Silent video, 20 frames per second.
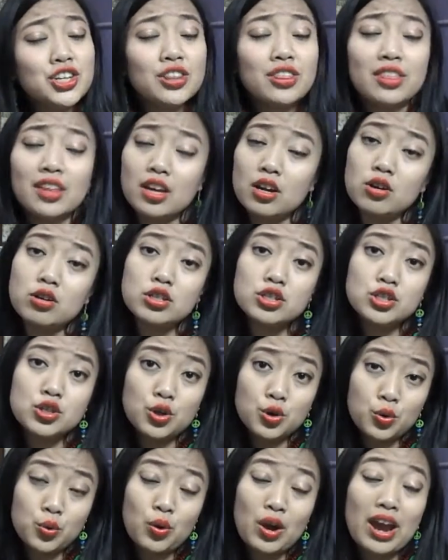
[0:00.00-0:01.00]
a thing or
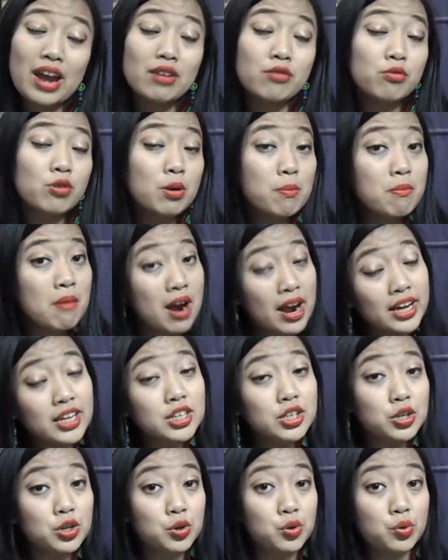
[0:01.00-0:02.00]
two and
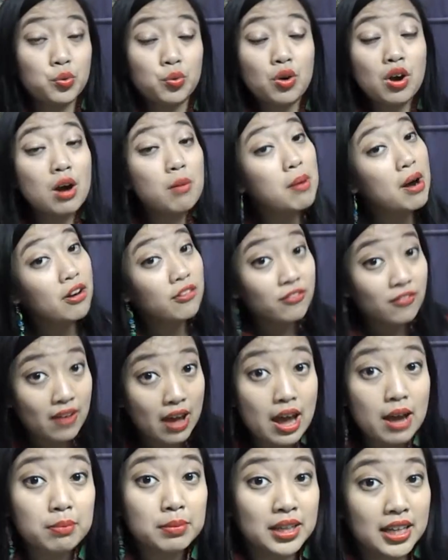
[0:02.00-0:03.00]
remind you about
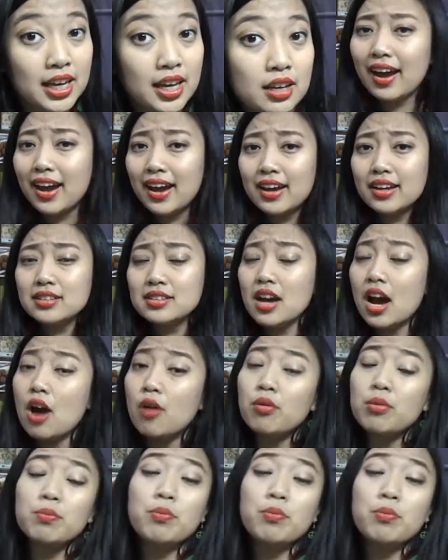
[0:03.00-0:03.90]
family and how